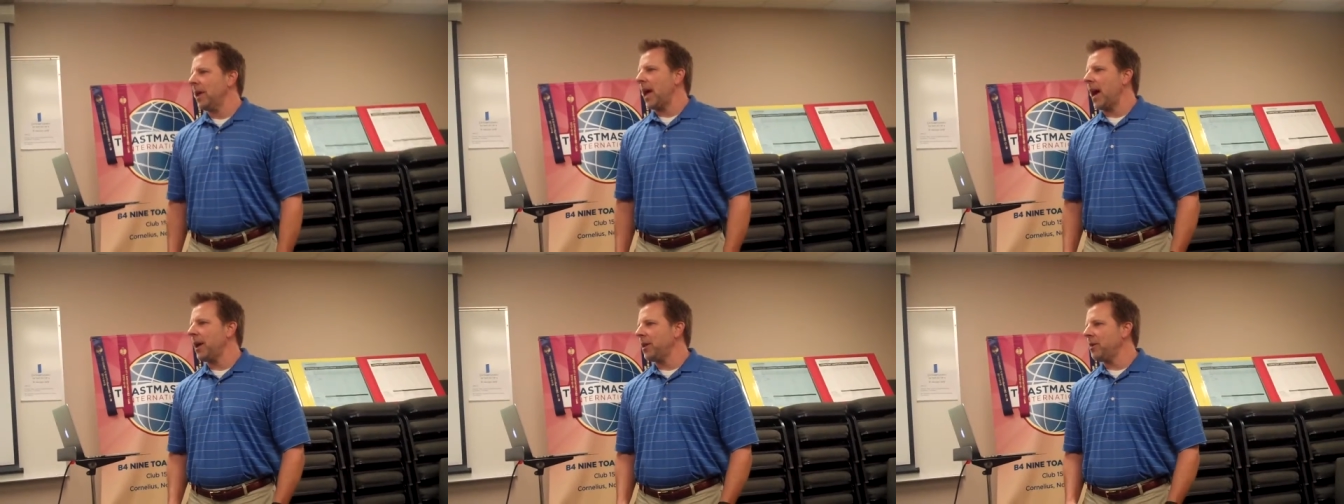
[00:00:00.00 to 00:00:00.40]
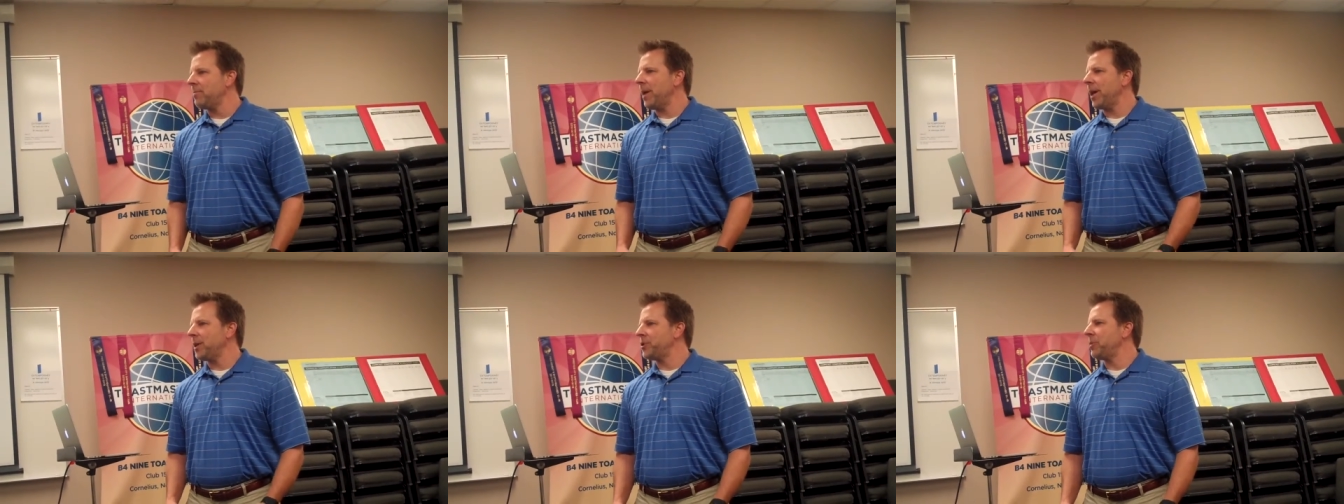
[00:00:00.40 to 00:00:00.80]
How do you
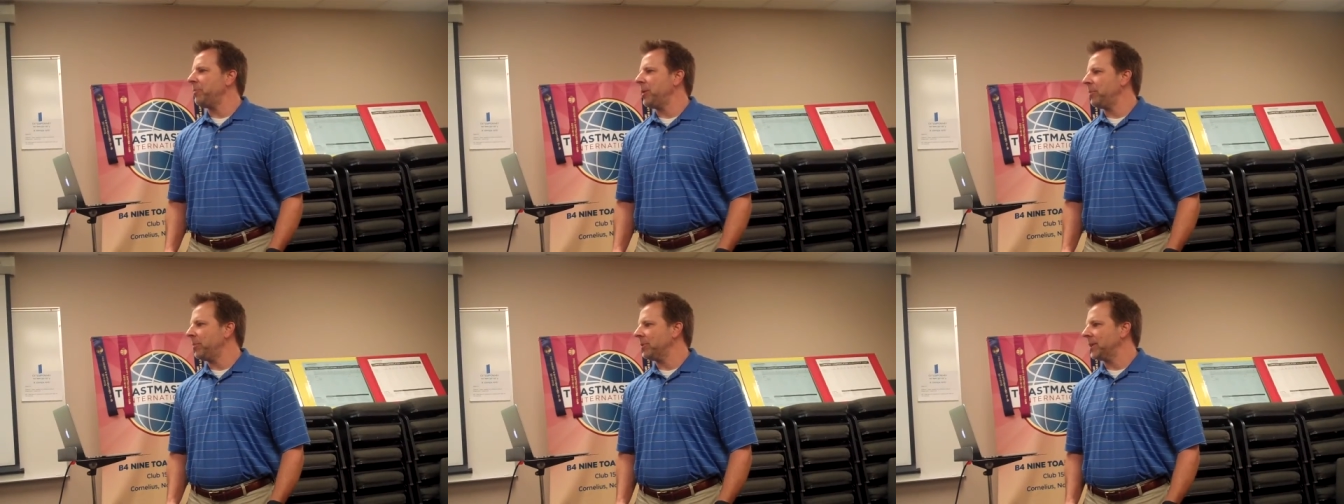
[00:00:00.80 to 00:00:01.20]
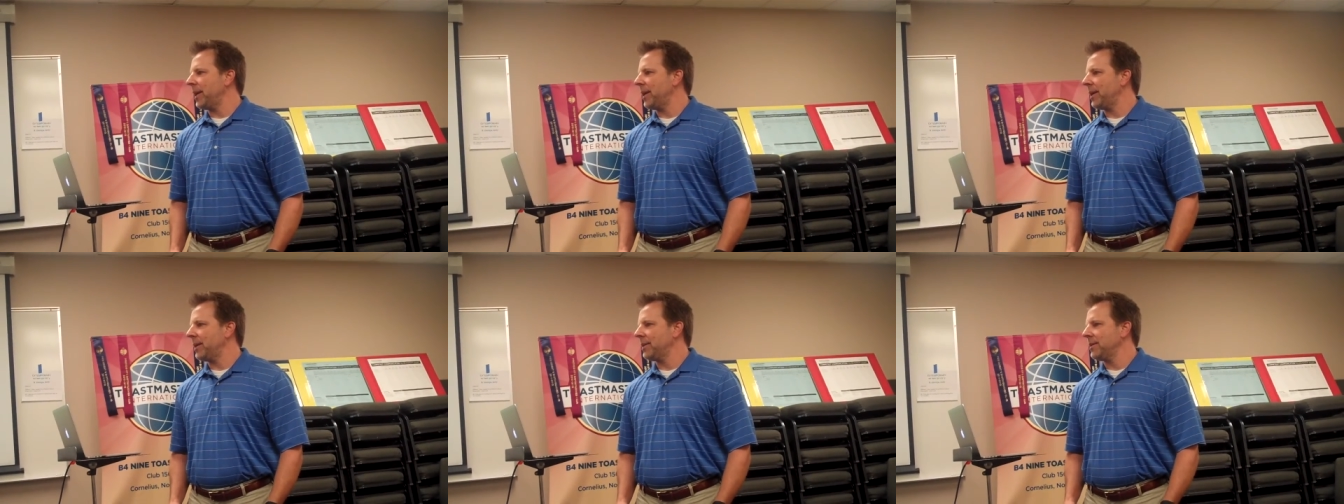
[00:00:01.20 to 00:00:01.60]
manage your people
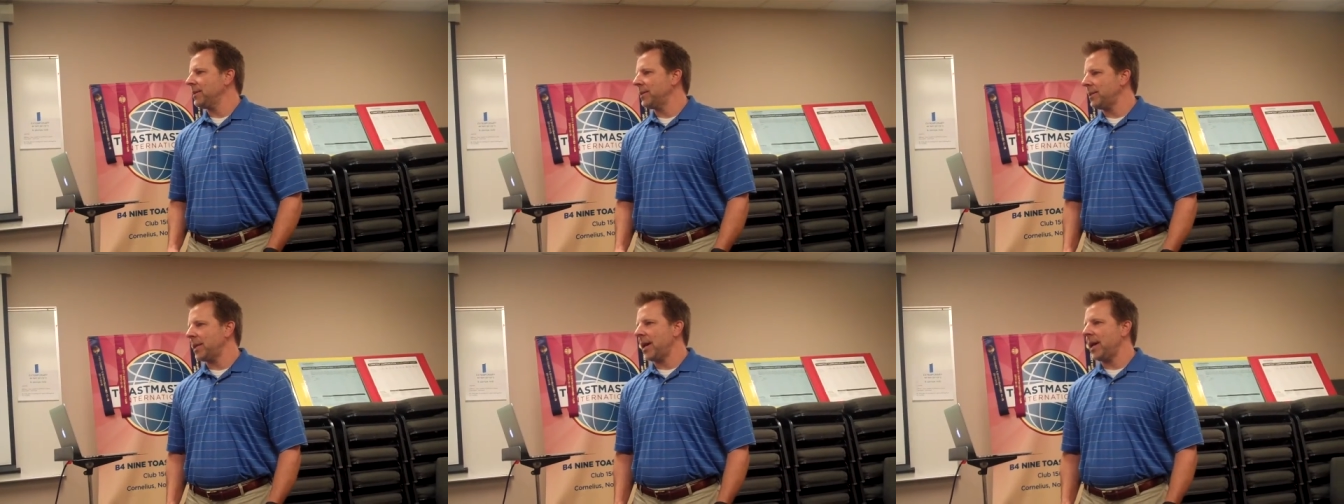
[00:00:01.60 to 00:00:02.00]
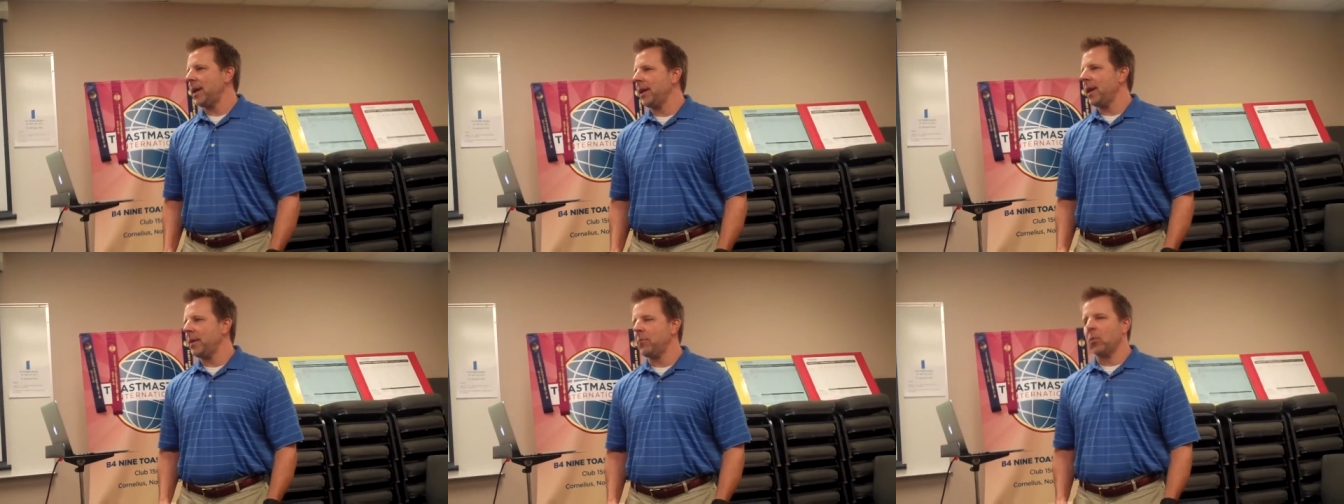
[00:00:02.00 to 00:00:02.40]
data
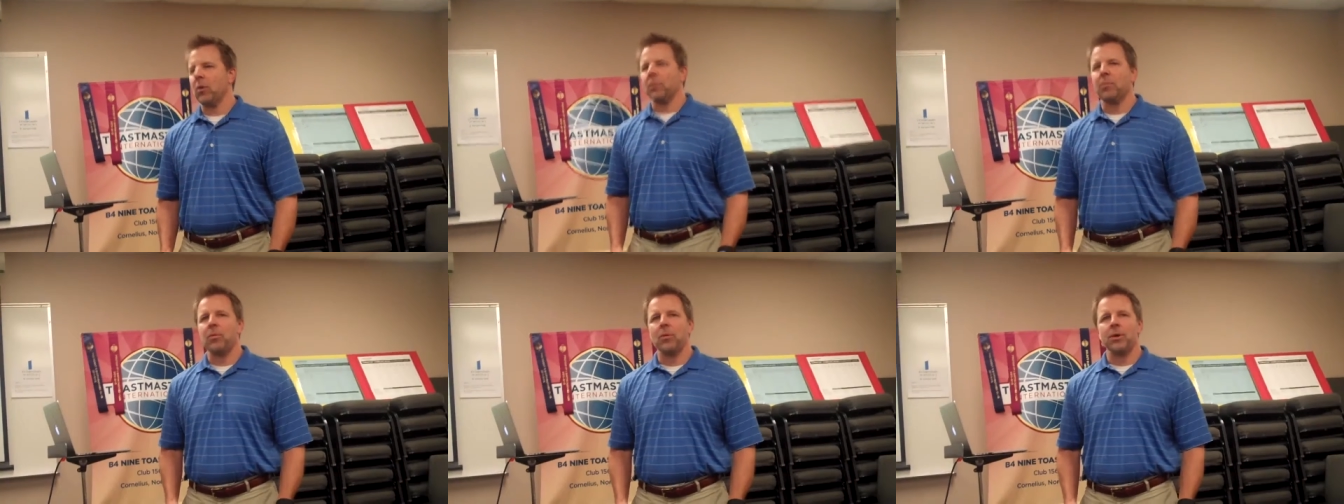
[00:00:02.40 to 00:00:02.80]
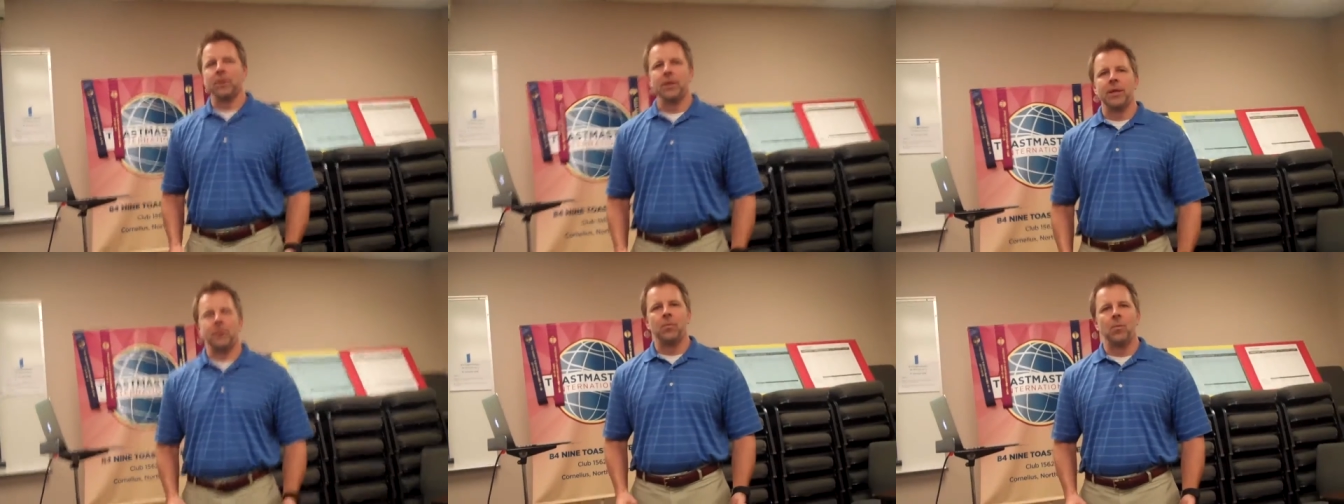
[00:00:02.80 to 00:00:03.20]
today? And more
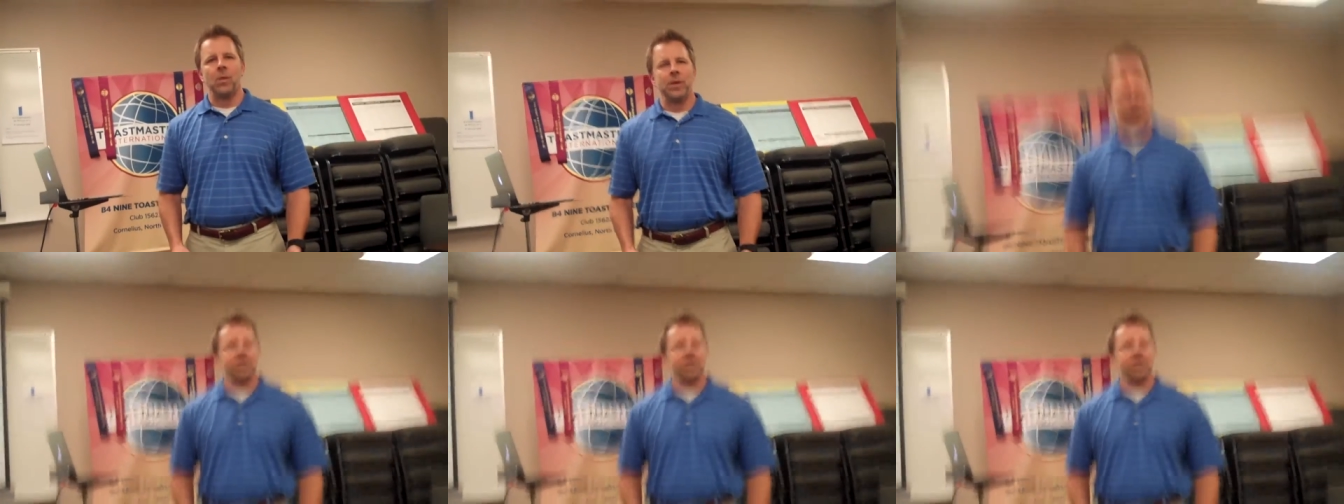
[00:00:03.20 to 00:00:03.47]
importantly, what